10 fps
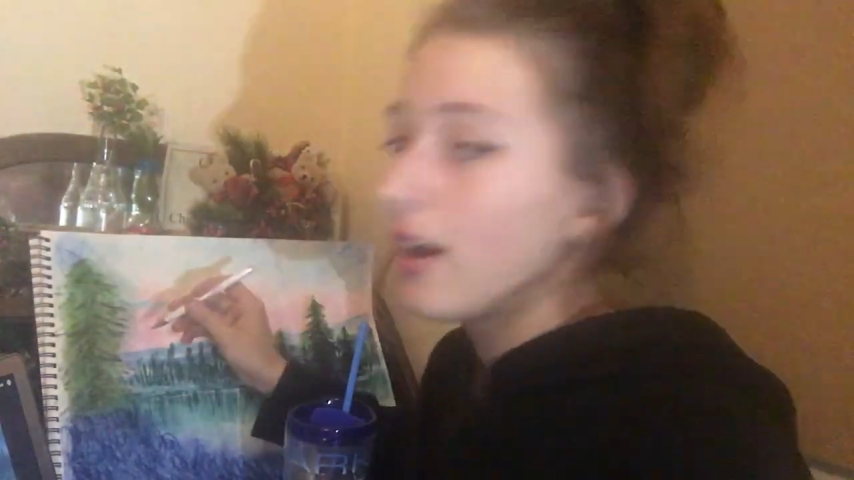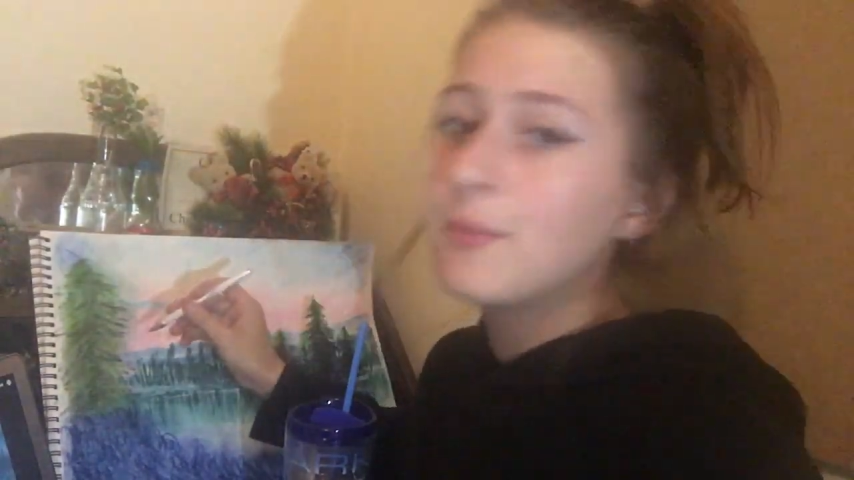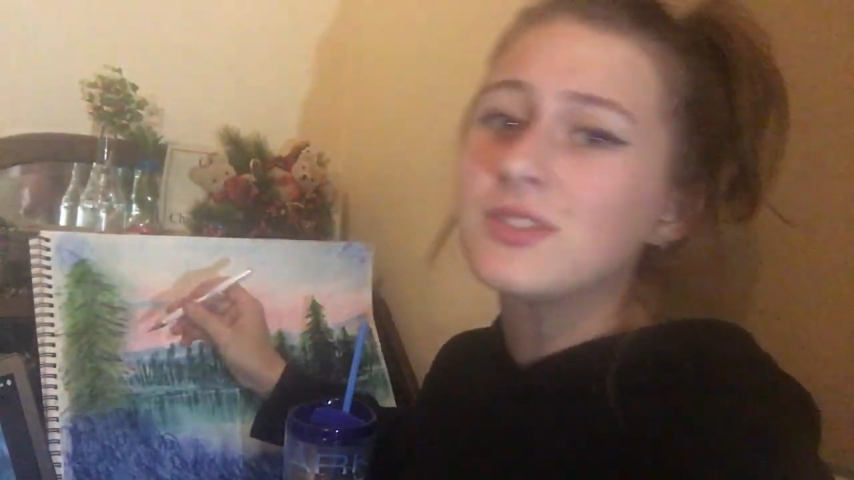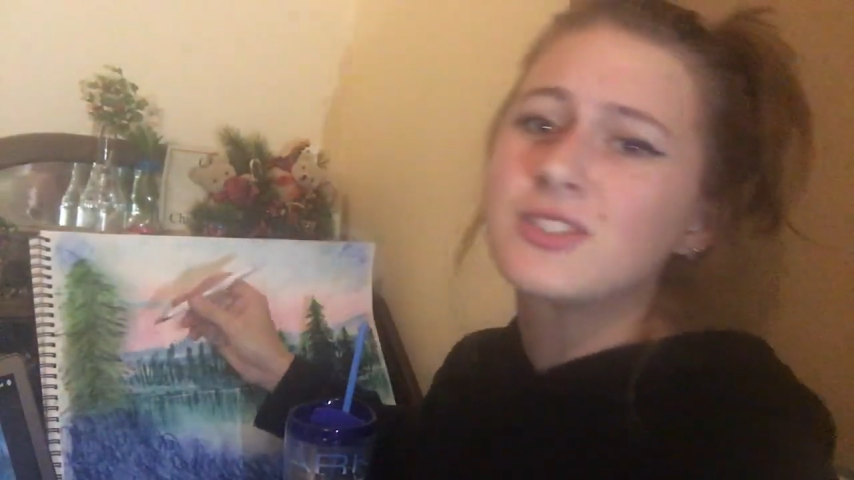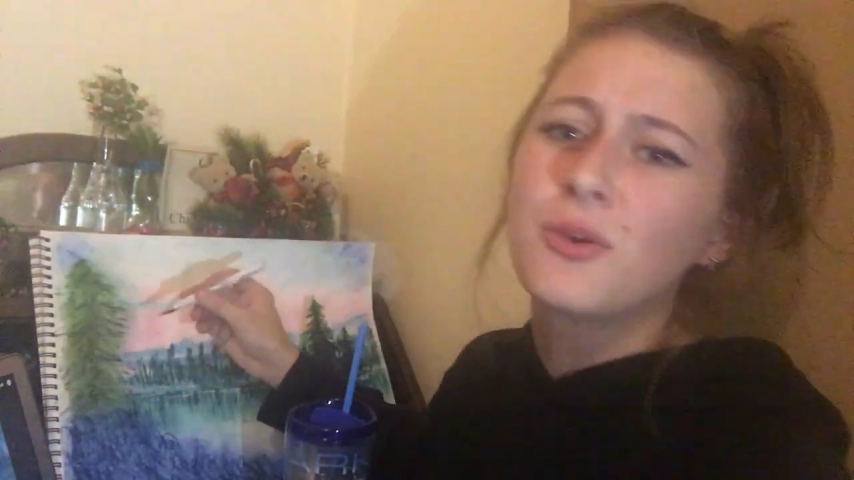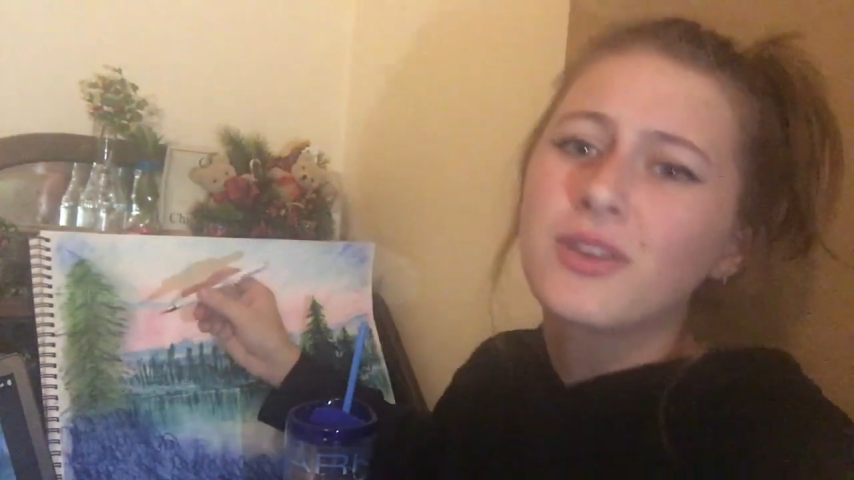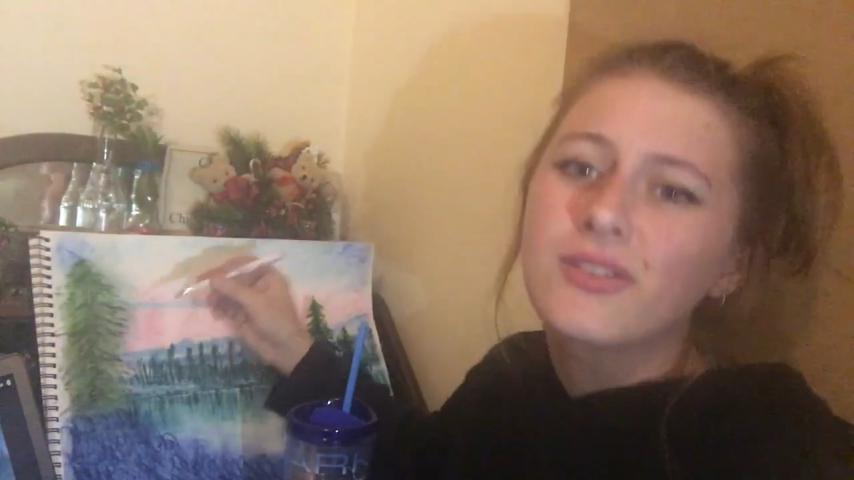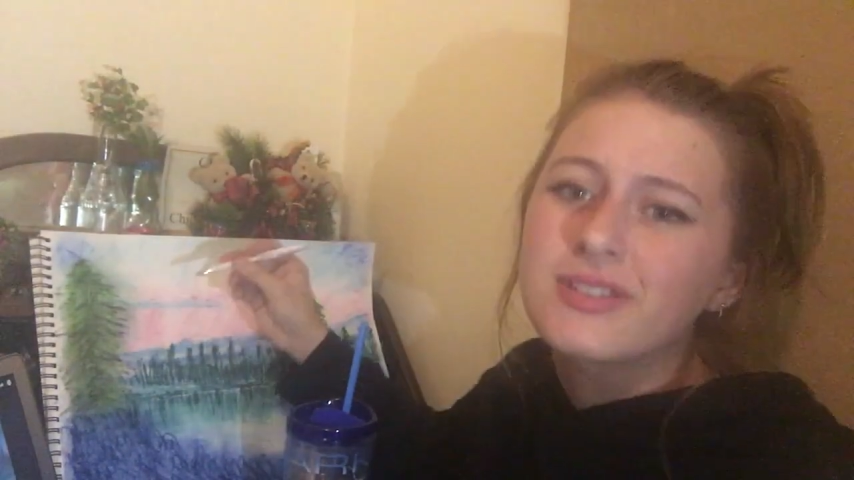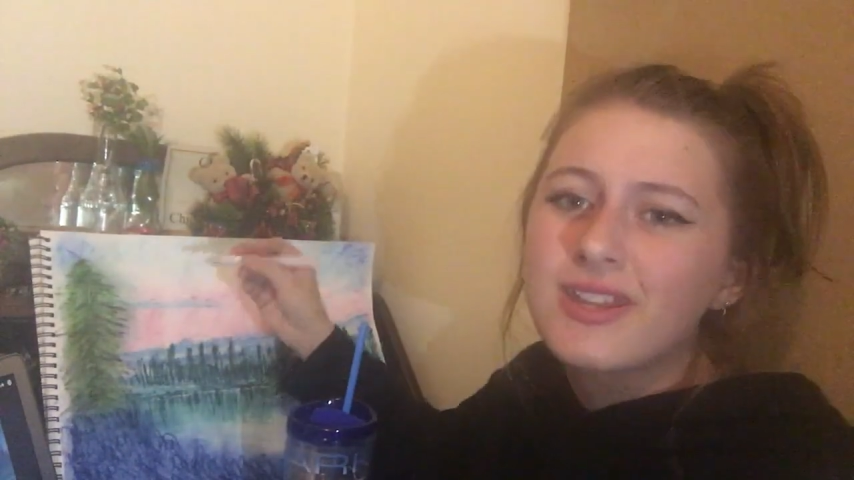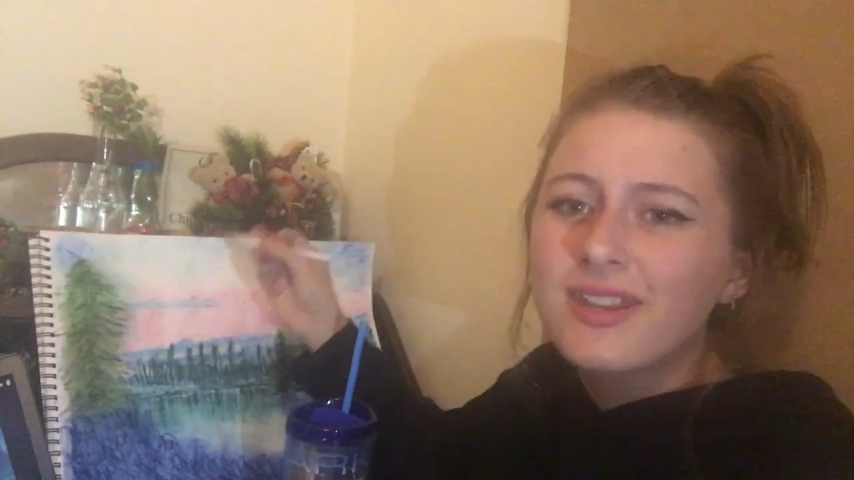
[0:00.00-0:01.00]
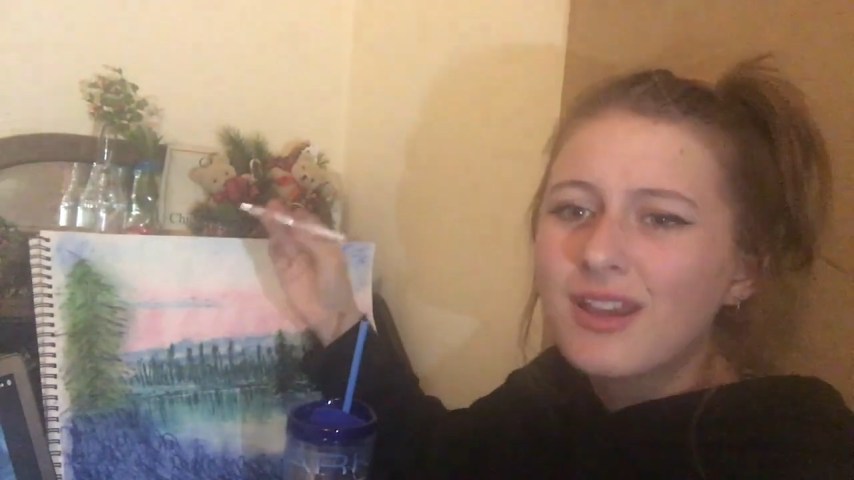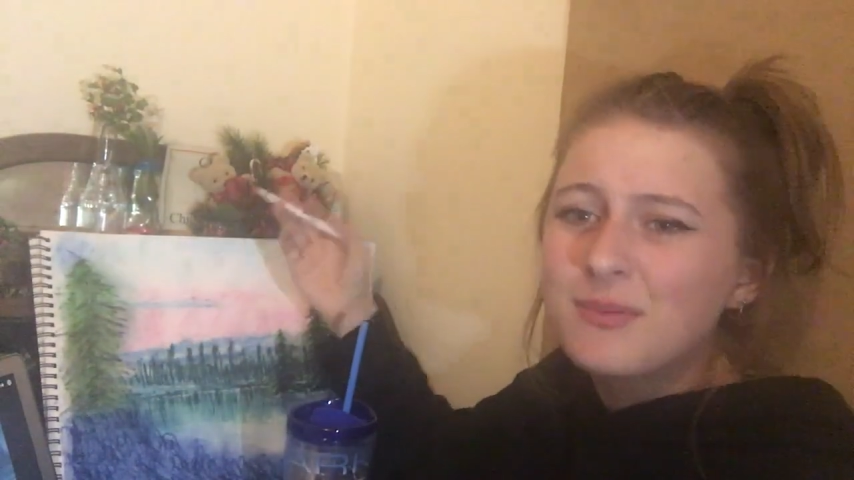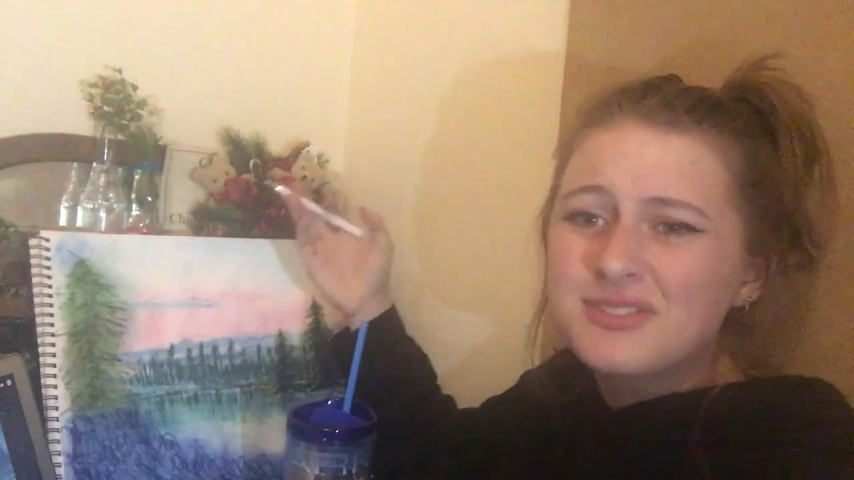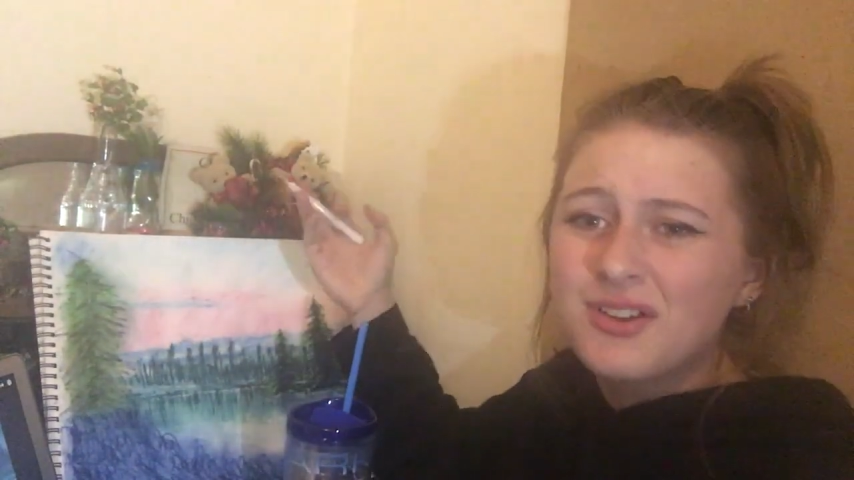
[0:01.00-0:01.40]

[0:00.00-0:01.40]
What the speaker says: I'm so irritating. I'm